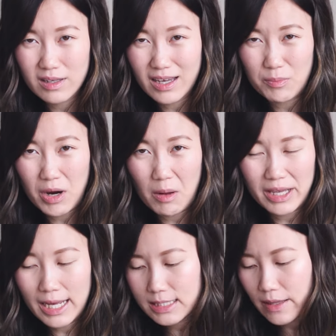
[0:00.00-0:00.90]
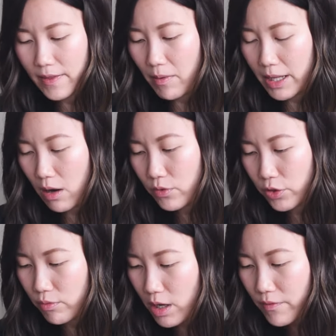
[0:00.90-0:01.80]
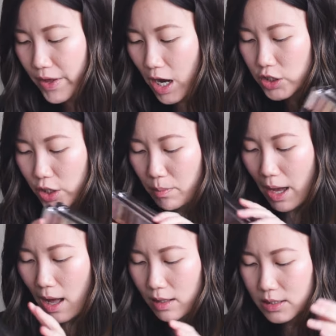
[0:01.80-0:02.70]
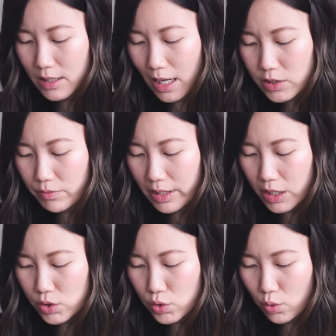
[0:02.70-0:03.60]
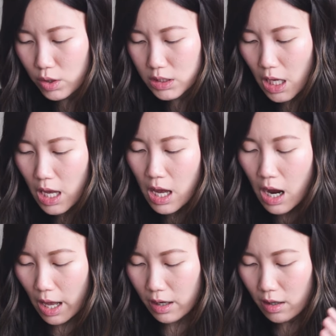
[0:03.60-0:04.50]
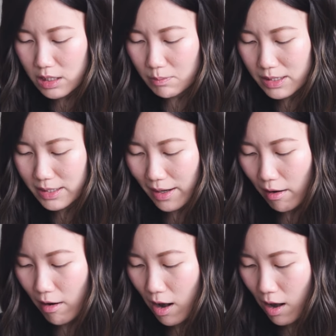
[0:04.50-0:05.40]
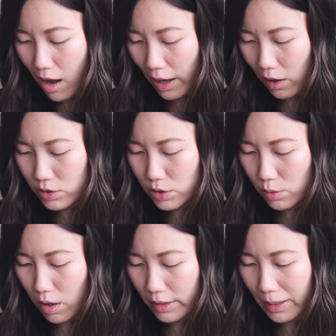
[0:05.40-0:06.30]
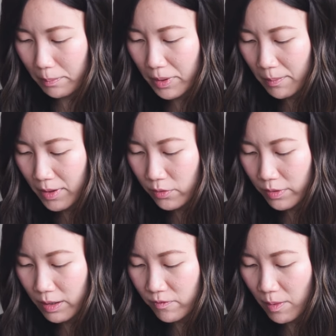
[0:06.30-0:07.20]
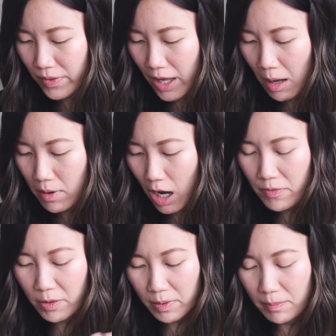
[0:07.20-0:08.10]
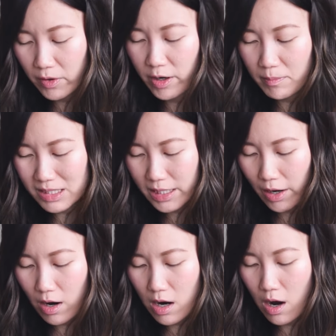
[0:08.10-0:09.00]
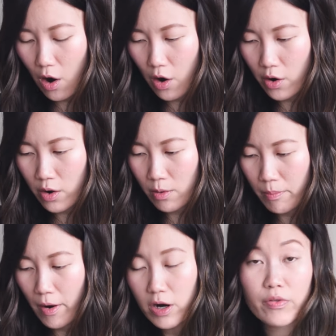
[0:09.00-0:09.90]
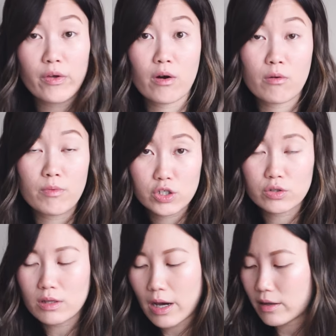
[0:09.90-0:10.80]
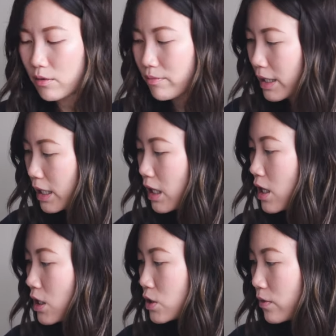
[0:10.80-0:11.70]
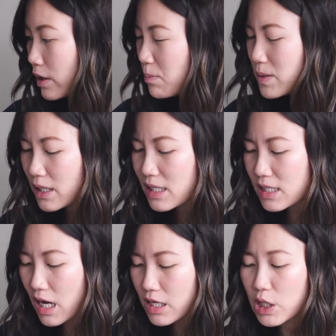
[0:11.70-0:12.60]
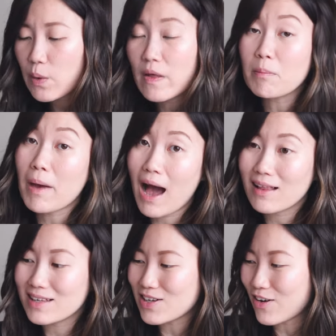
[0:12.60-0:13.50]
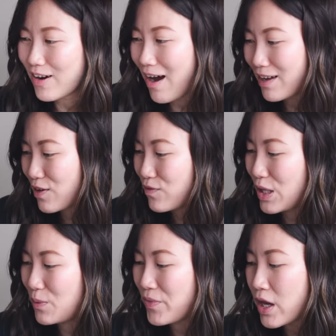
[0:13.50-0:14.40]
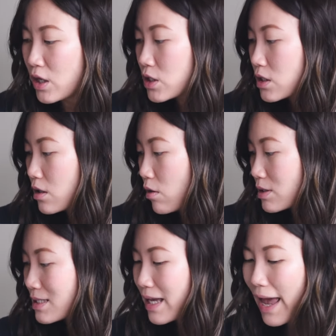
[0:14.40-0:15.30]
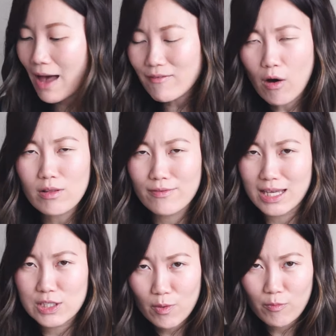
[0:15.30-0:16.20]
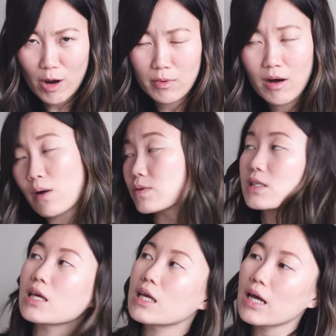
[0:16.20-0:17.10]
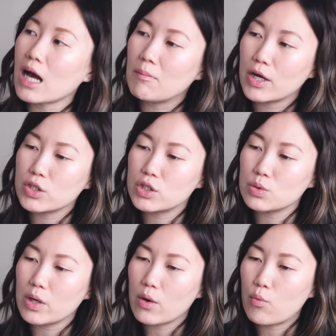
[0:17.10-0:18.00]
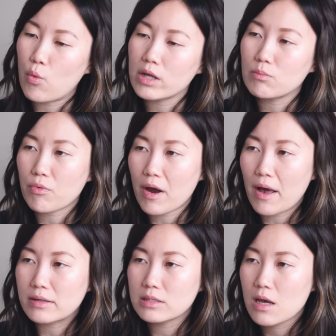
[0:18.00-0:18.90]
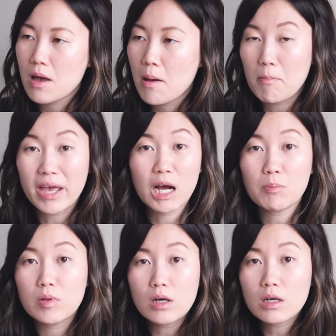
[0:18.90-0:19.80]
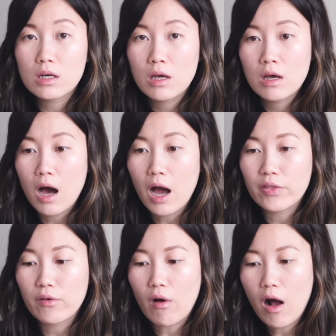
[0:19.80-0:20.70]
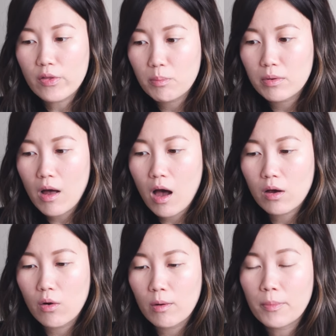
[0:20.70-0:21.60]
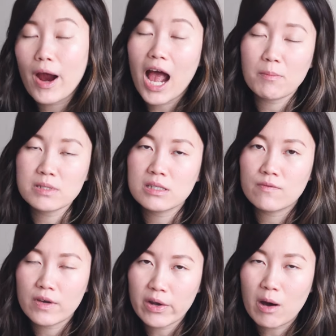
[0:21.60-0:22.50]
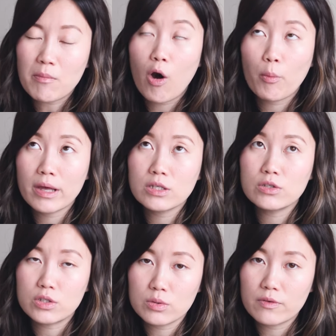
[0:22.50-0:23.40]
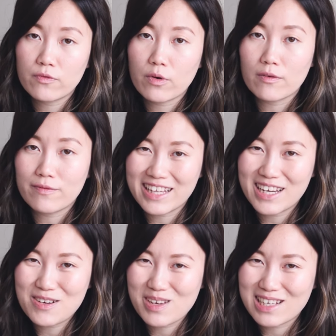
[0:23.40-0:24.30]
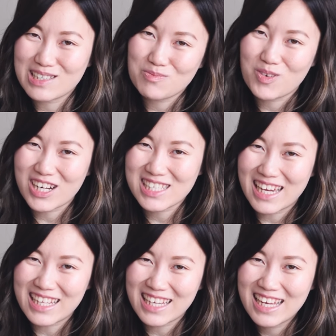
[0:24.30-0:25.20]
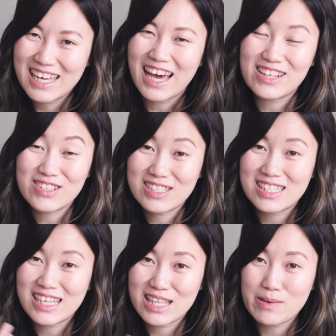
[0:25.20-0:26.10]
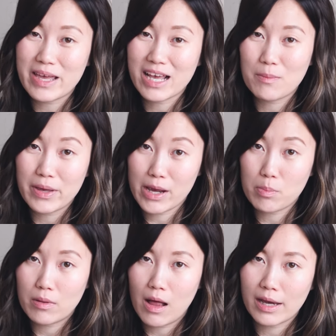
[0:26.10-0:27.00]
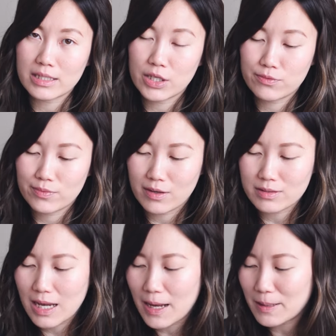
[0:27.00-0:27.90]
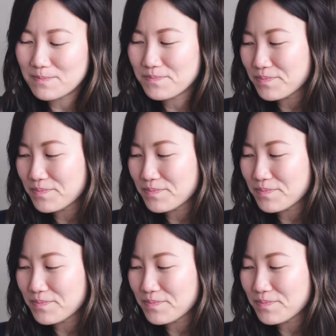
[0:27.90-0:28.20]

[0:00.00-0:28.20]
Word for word: yeah you probably can't see that right now three of the eyeshadow palettes that's already in stores I got some mascara. I also got a BB cream from them. Um, the BB cream mascara are part of their original line already. So the lipstick is kind of new and the palettes are kind of new. So since I have all of these from Rimmel, I was thinking I might do a one brand makeup look either on the blog or perhaps in the video. I'm hoping to do it for a video because it's more exciting and to see the makeup being applied in real time.